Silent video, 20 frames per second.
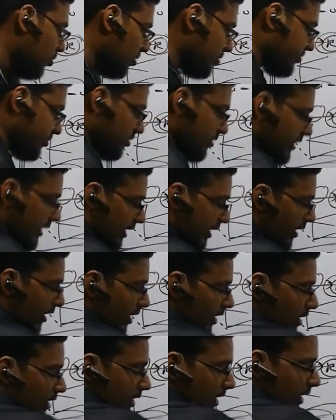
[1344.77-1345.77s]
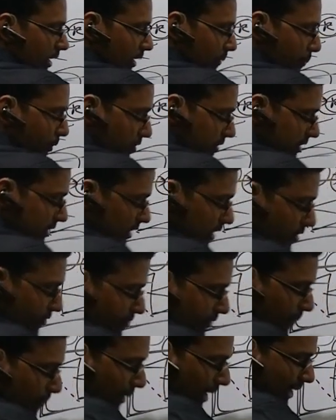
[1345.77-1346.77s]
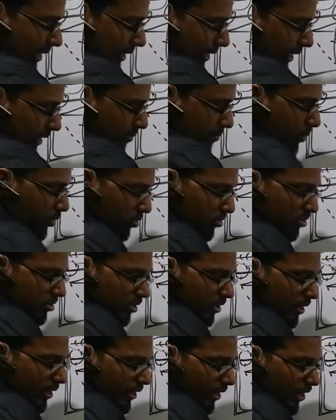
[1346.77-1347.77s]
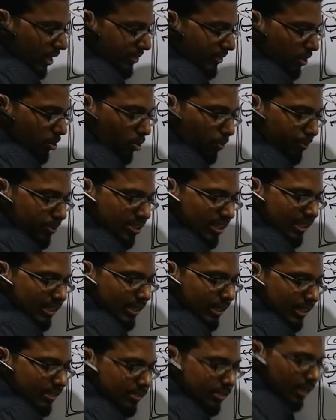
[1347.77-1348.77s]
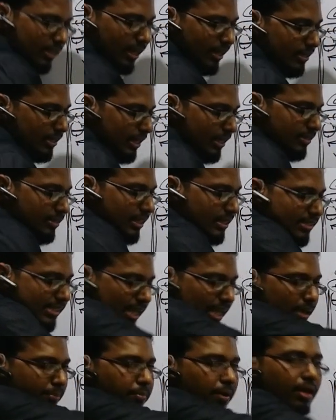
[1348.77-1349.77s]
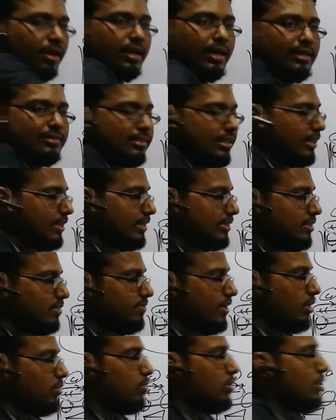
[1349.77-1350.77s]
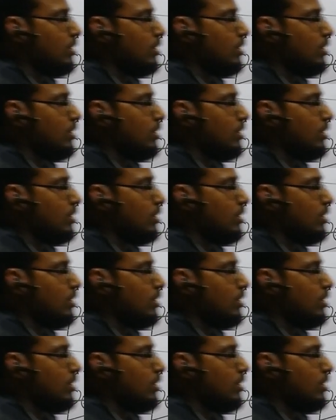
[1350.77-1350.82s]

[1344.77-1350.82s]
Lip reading: also the position of the particle moves the opposite direction and get the same acceleration value.